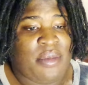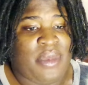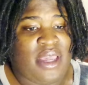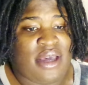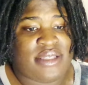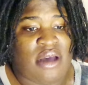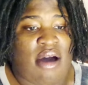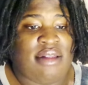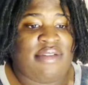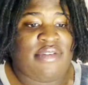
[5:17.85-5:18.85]
because
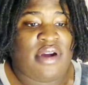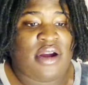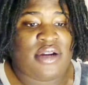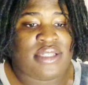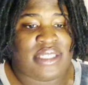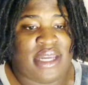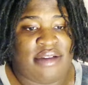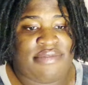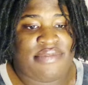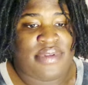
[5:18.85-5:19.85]
all of her
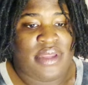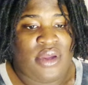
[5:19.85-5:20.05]
stuff,